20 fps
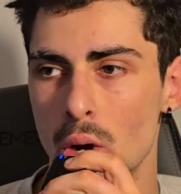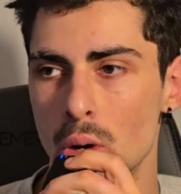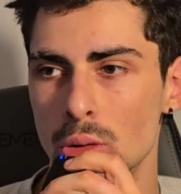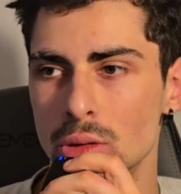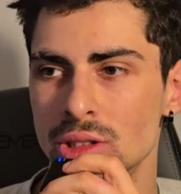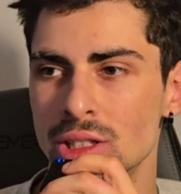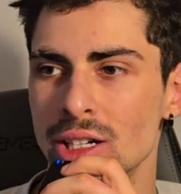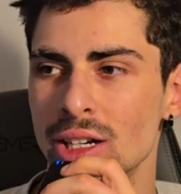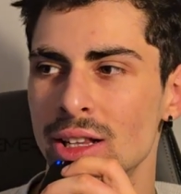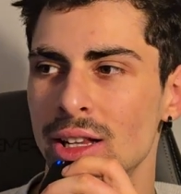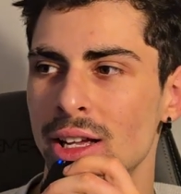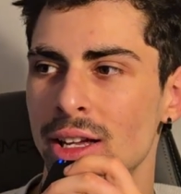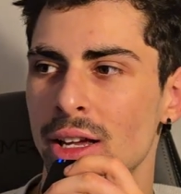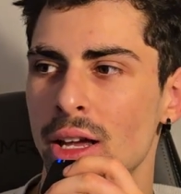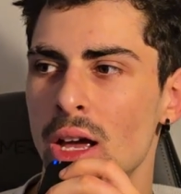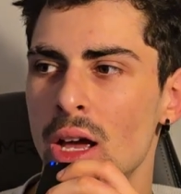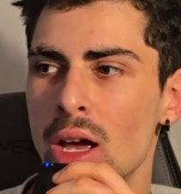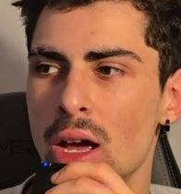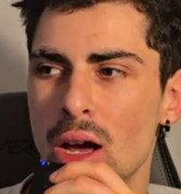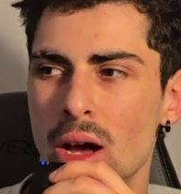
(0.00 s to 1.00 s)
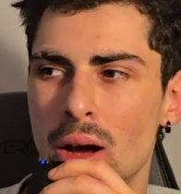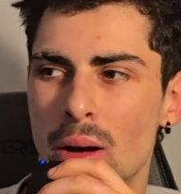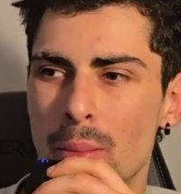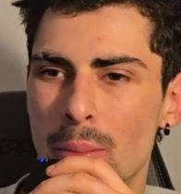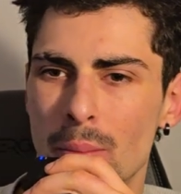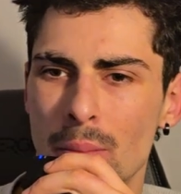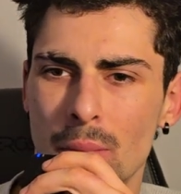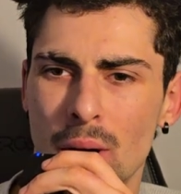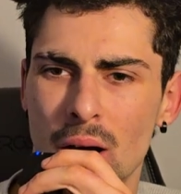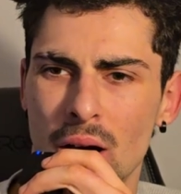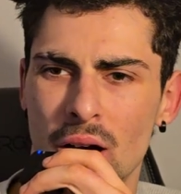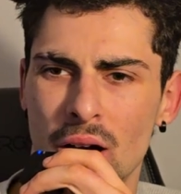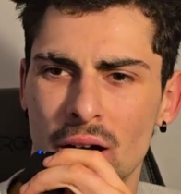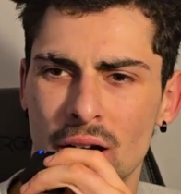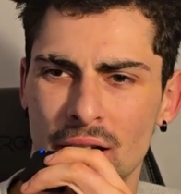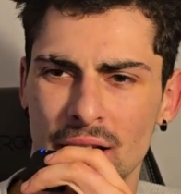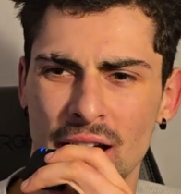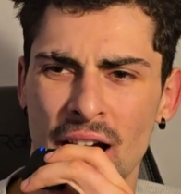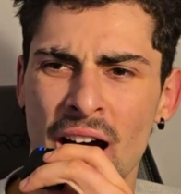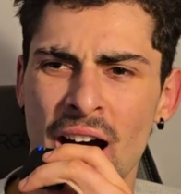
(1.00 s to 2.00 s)
Who's gonna like,
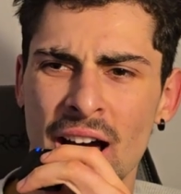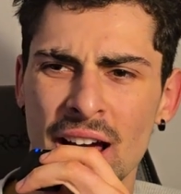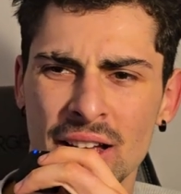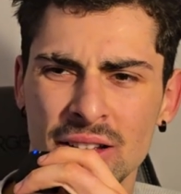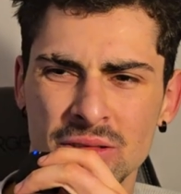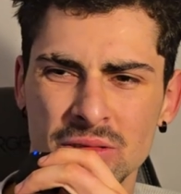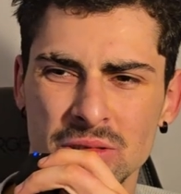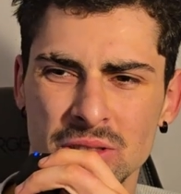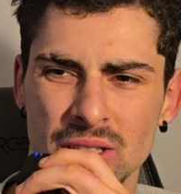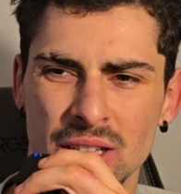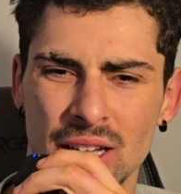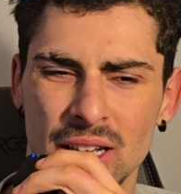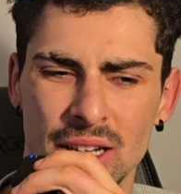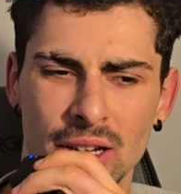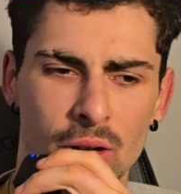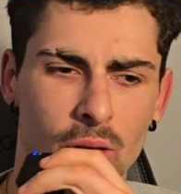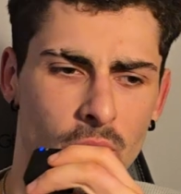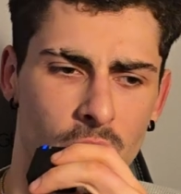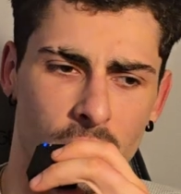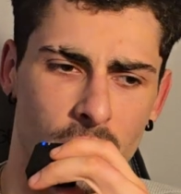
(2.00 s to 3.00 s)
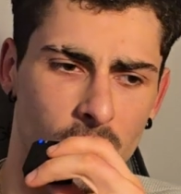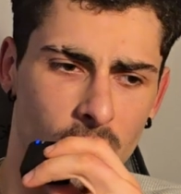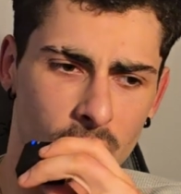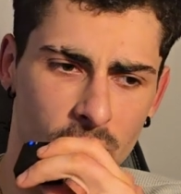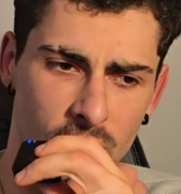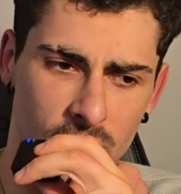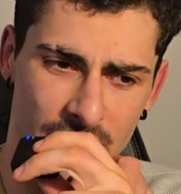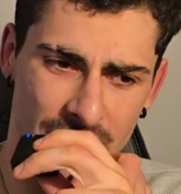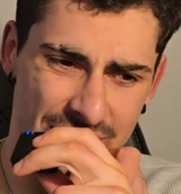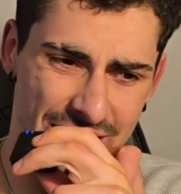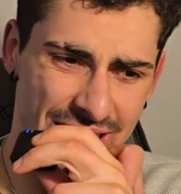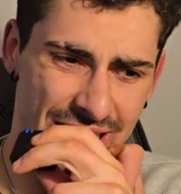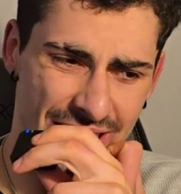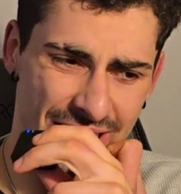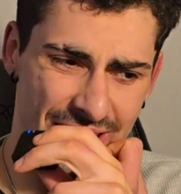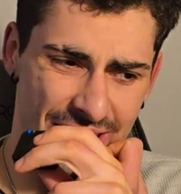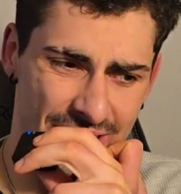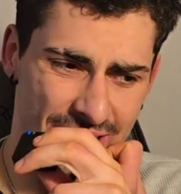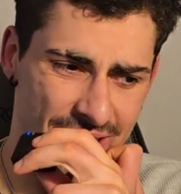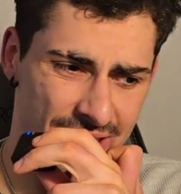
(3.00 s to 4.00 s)
a guy who's like, or a girl that's
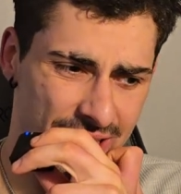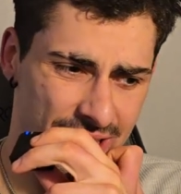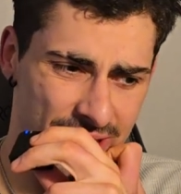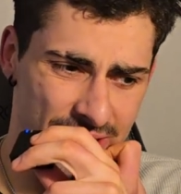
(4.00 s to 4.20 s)
like,